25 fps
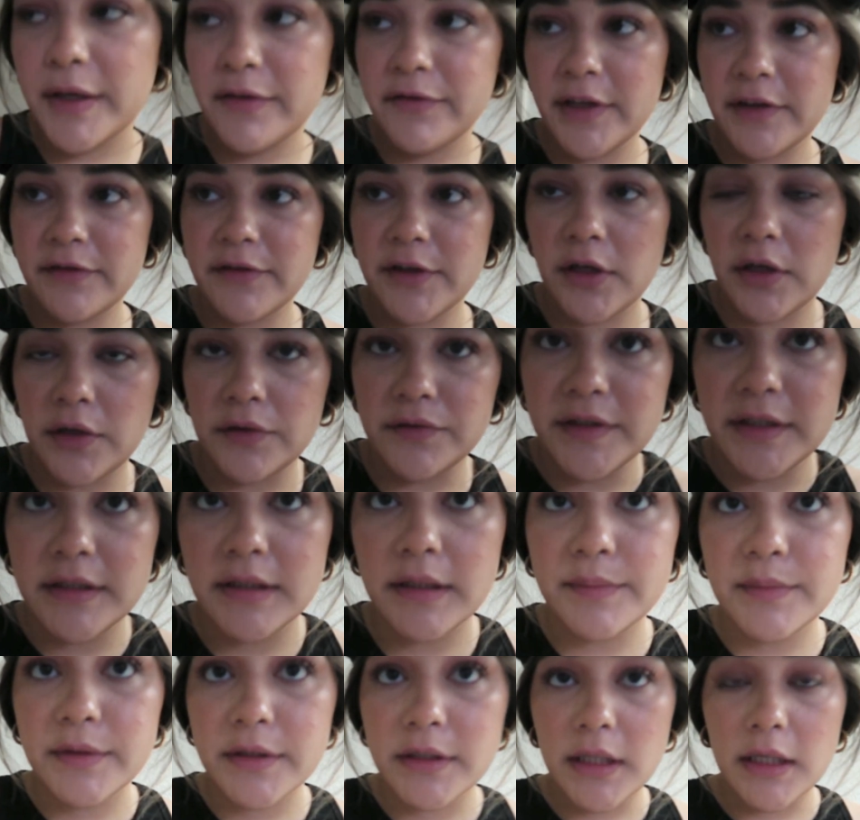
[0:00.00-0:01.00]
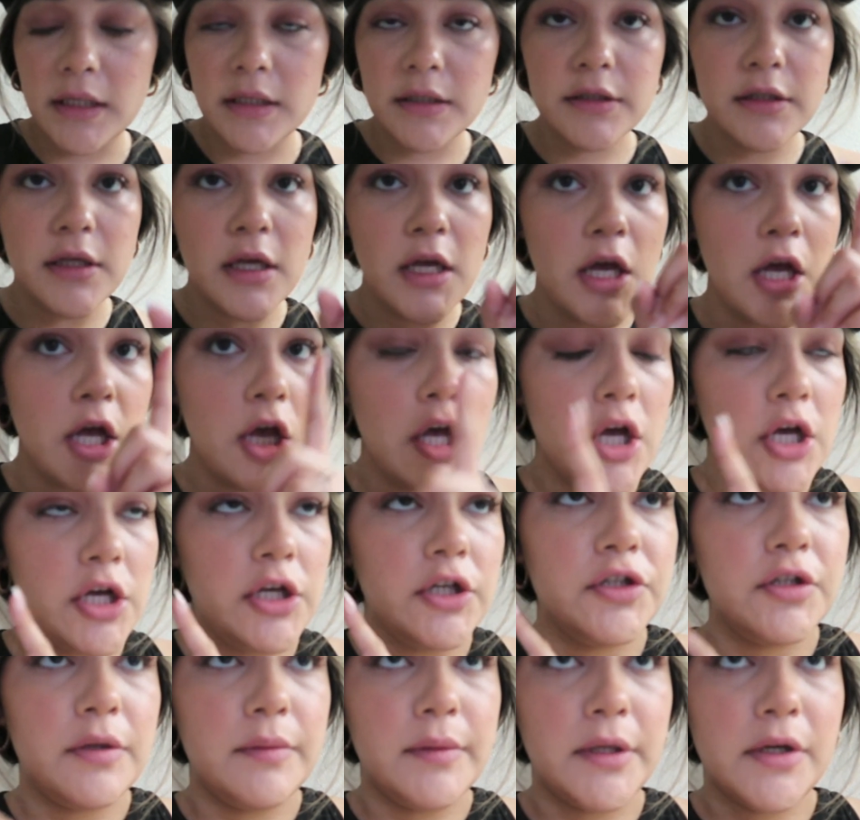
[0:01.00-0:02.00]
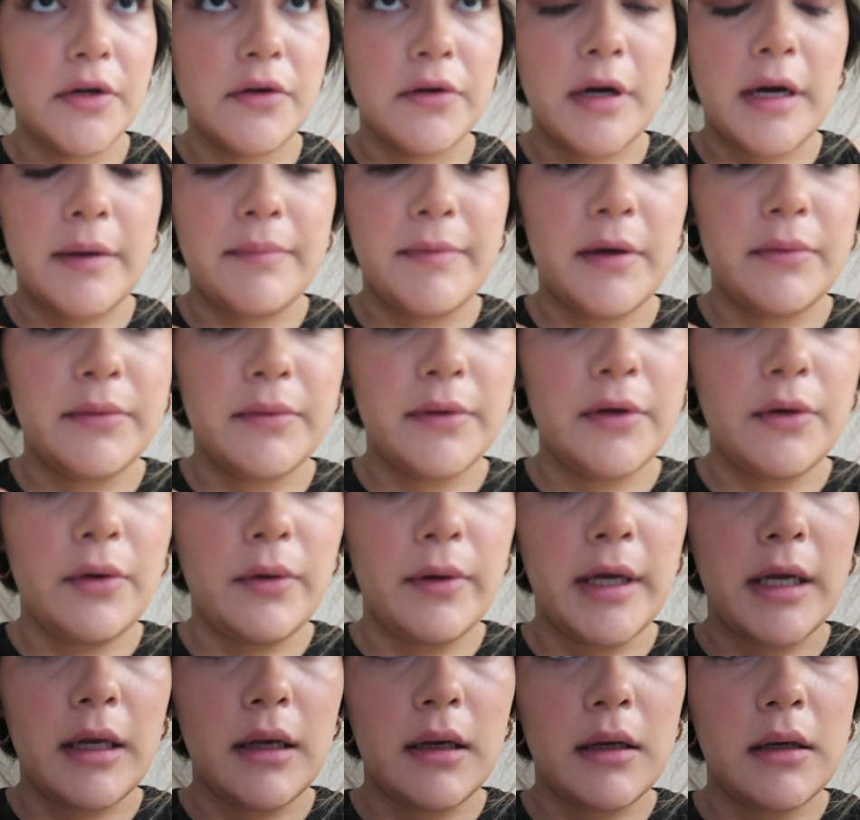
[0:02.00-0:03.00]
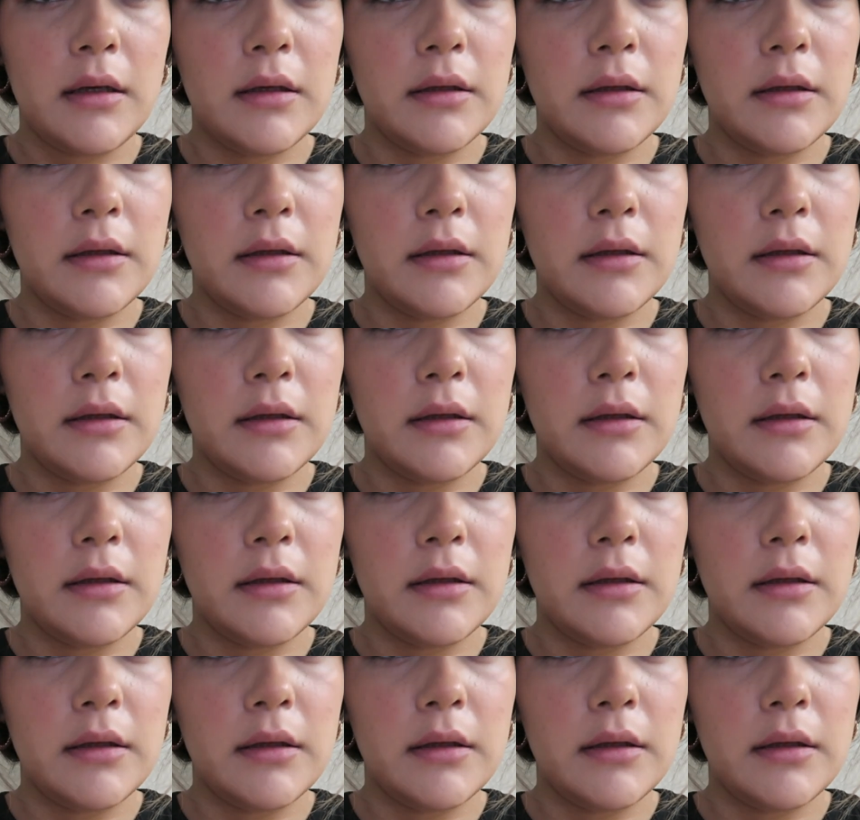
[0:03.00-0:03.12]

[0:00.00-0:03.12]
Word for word: my favorite coats is upstairs. So I'm gonna go grab that real quick.